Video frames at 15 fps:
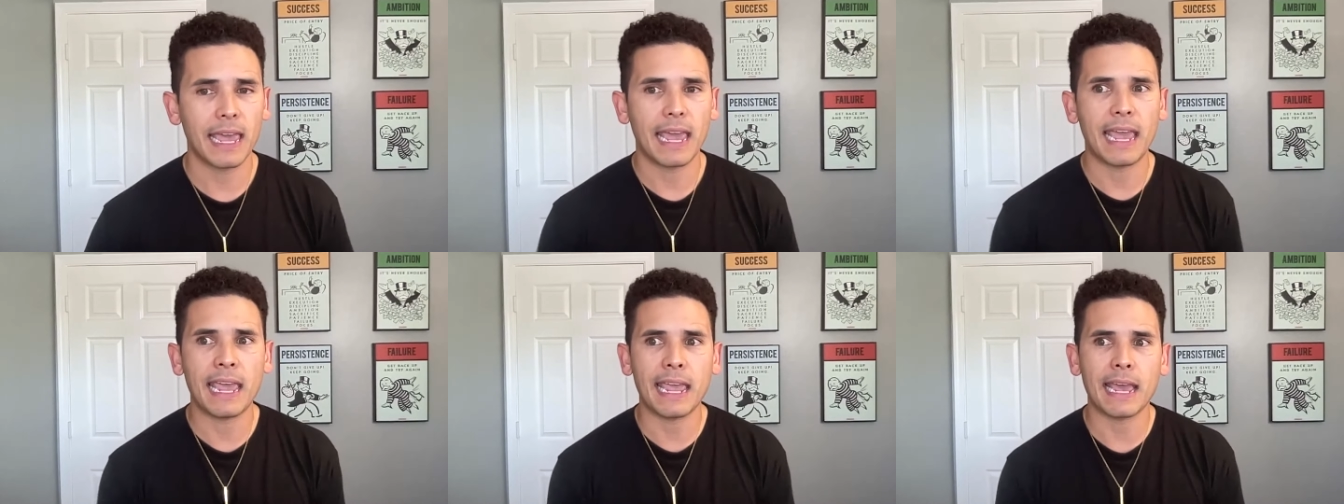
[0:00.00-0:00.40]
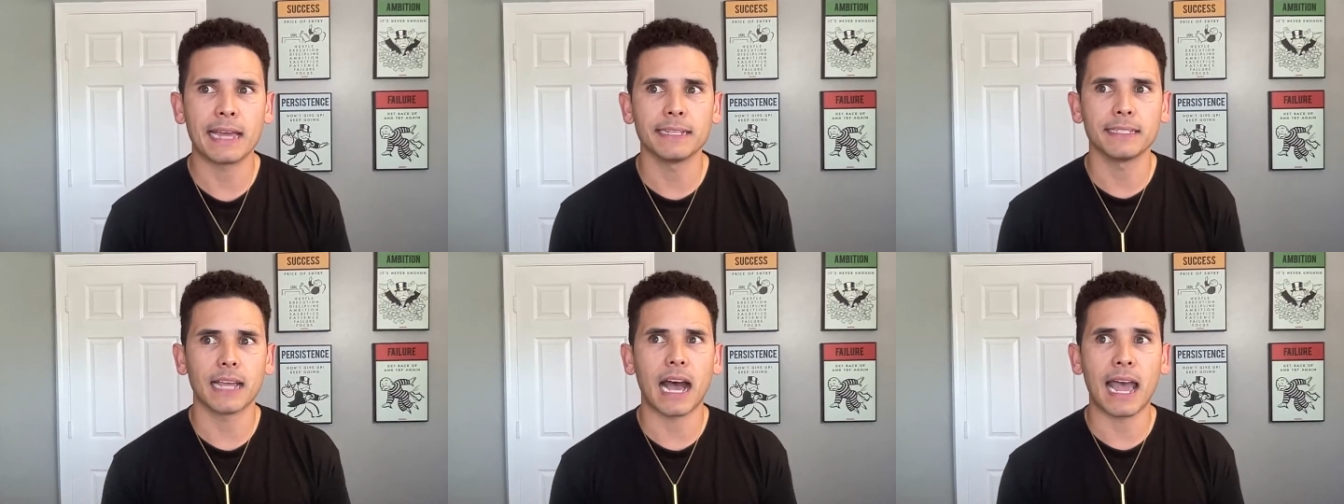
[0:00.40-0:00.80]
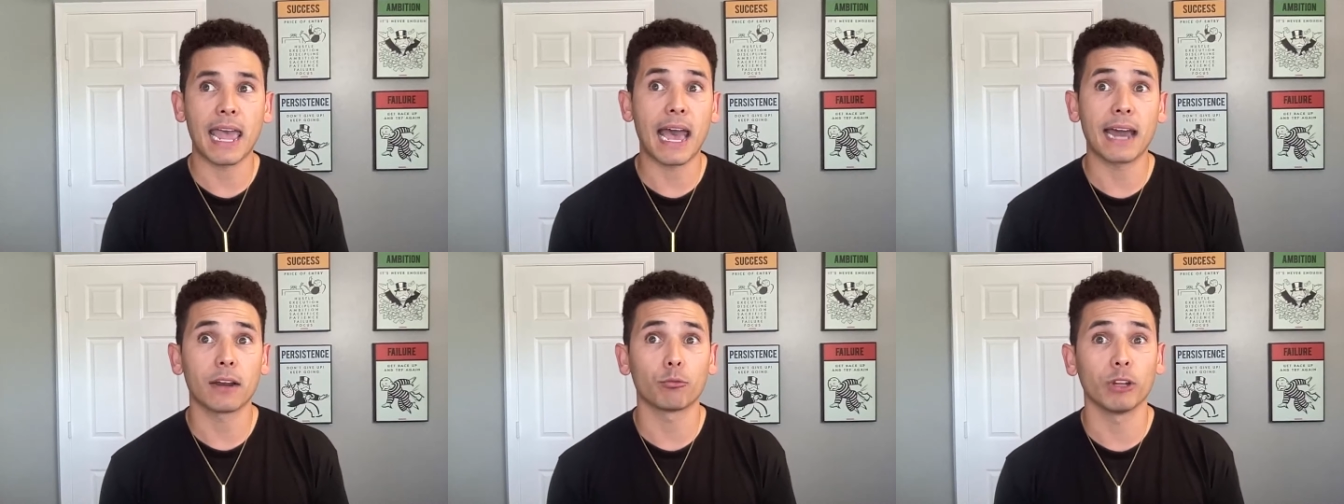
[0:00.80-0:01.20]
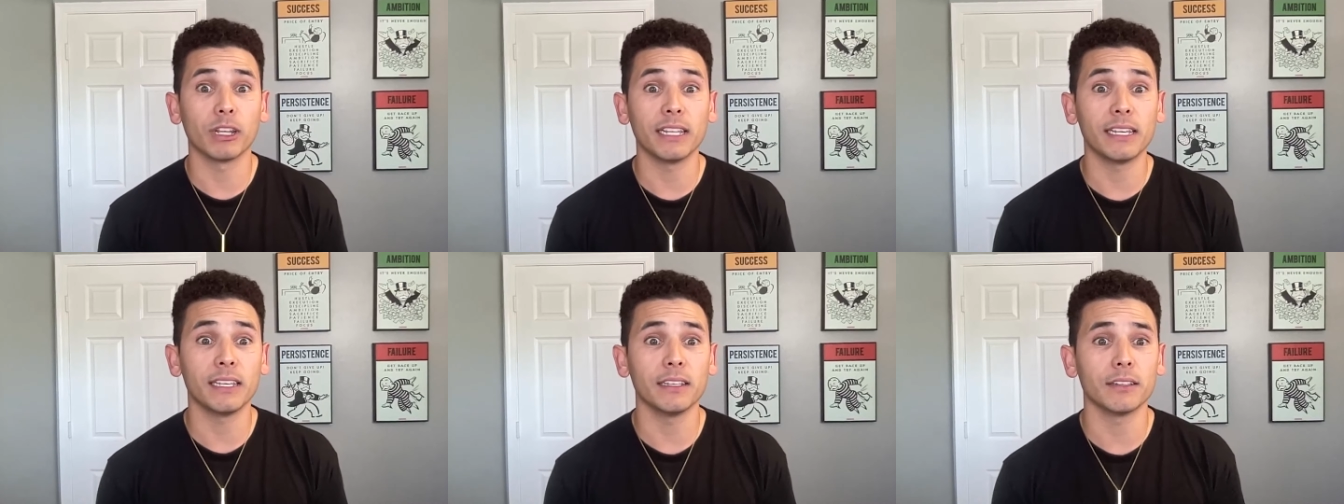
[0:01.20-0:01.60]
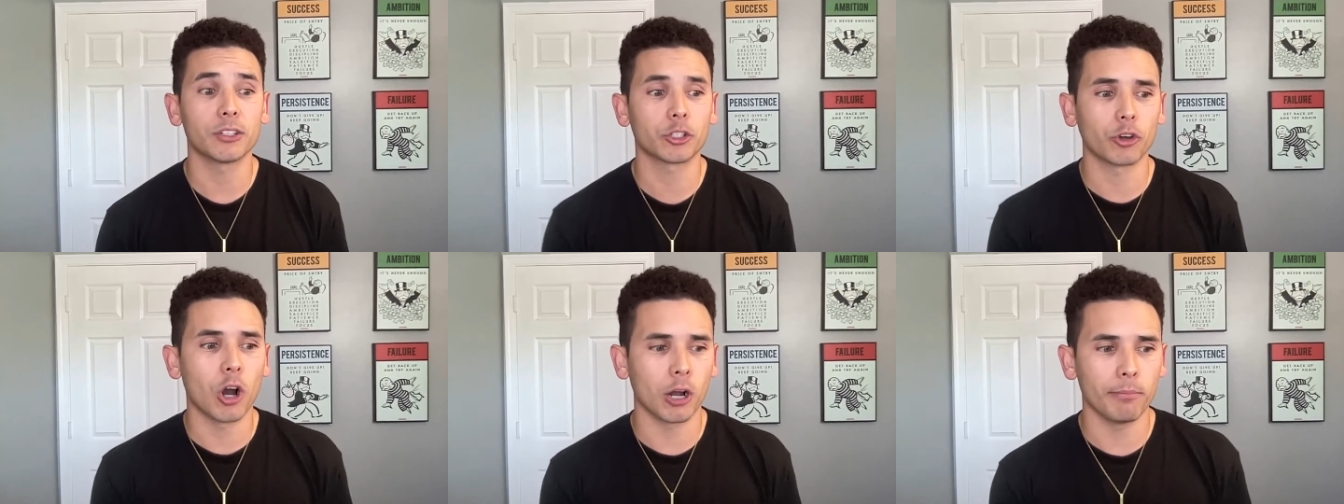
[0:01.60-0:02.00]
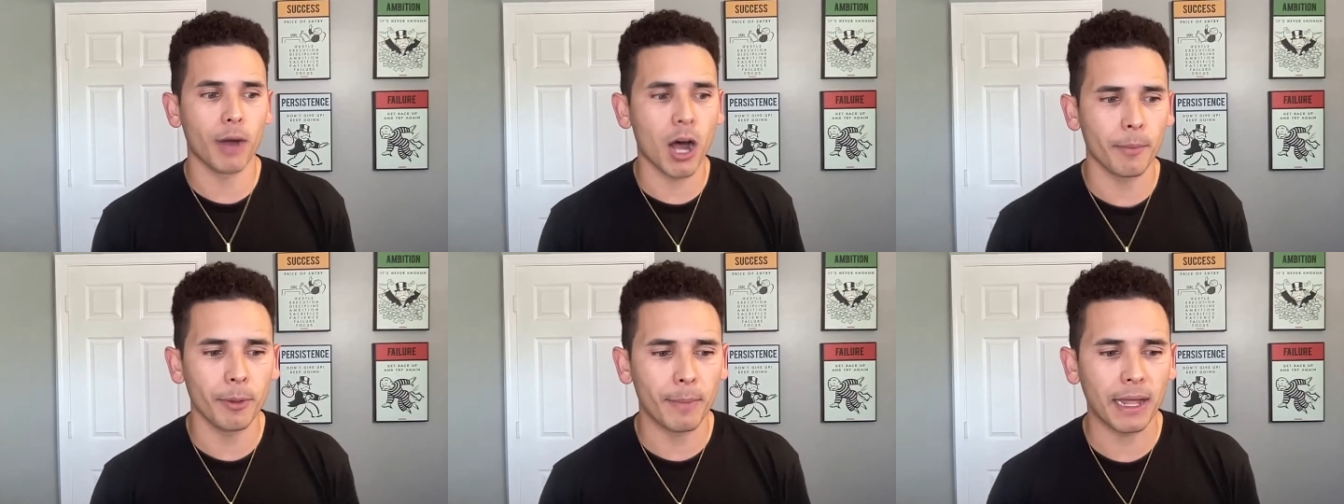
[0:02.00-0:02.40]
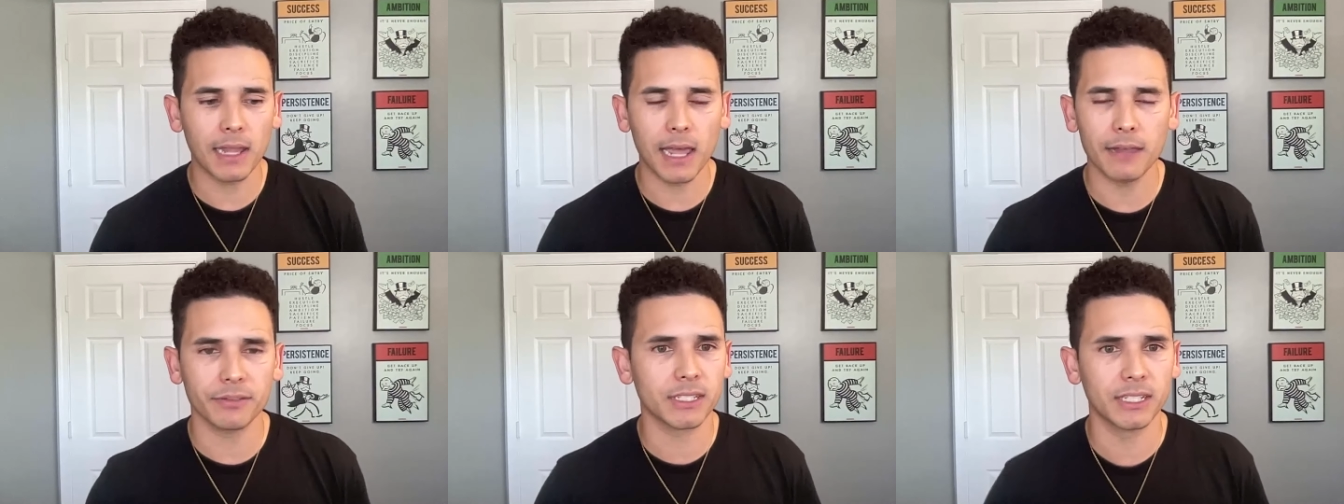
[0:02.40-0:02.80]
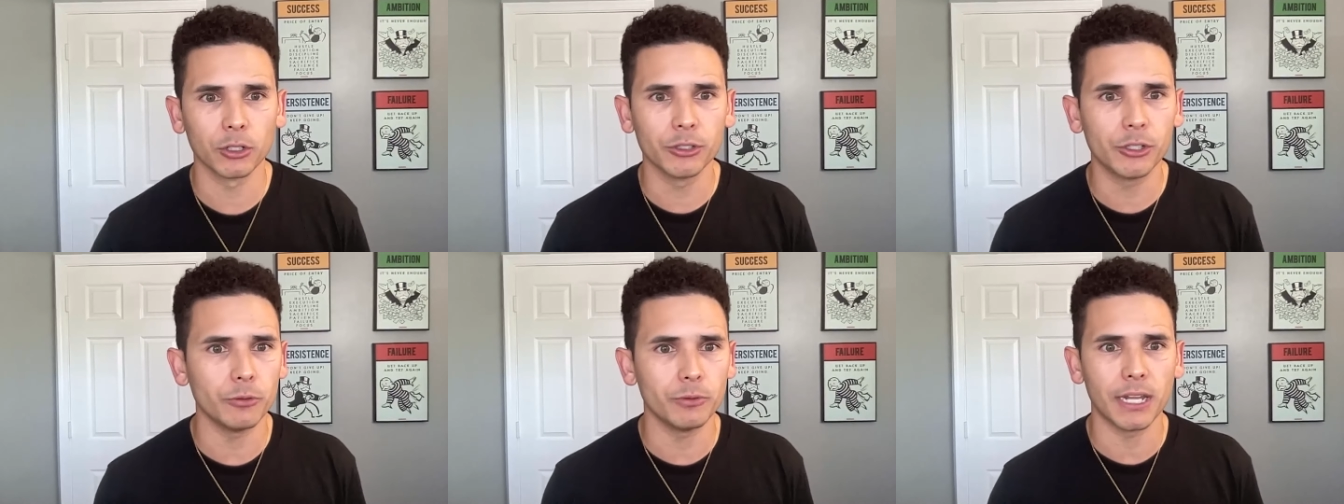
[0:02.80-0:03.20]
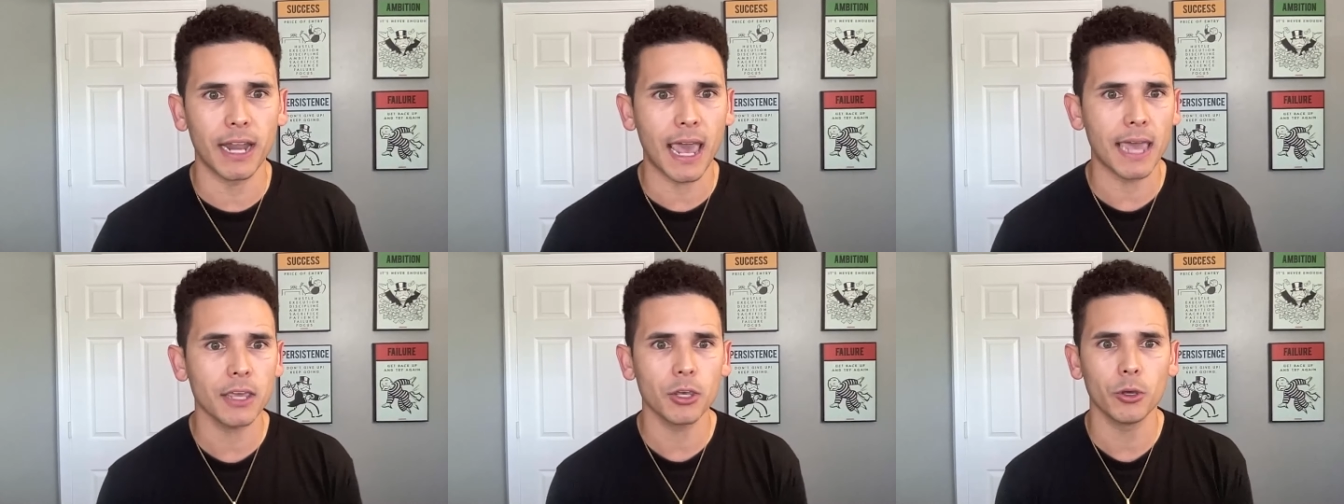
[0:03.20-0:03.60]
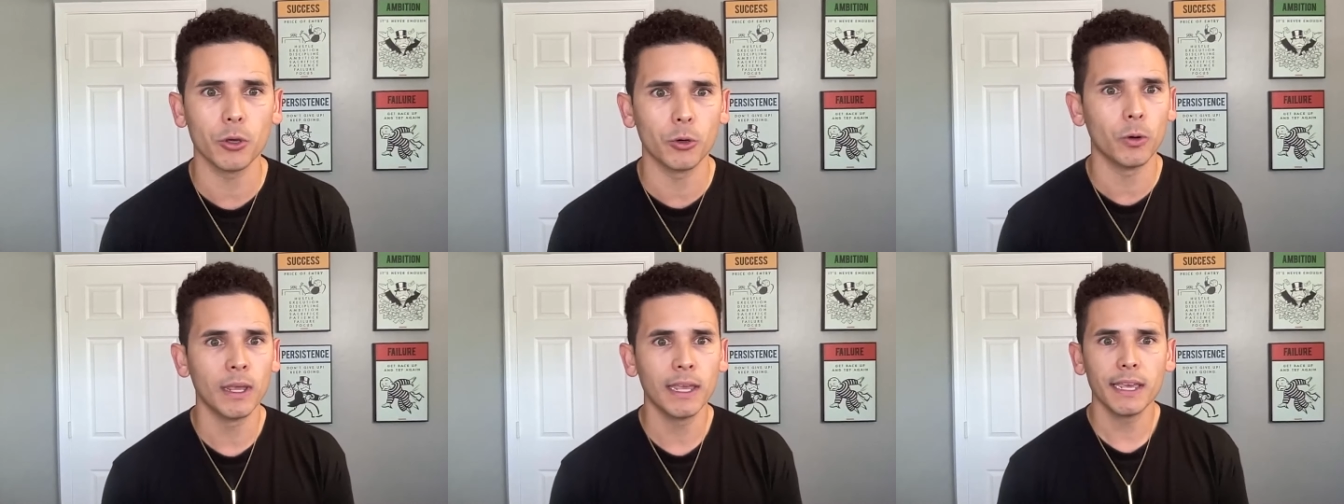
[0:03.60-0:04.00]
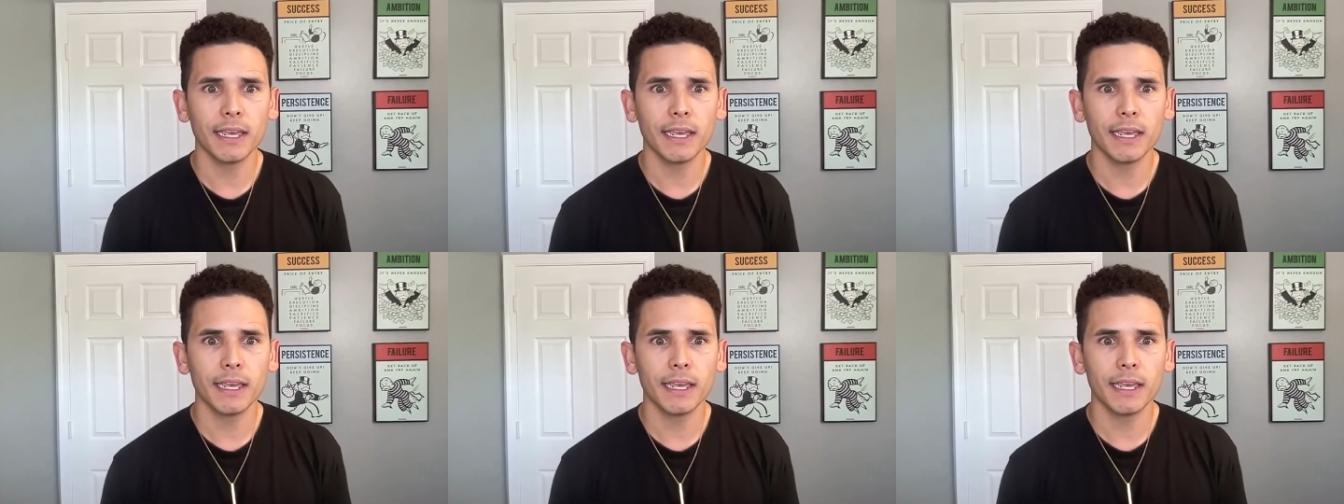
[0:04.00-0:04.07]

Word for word: And I had a really strong mom in my life, still do today, who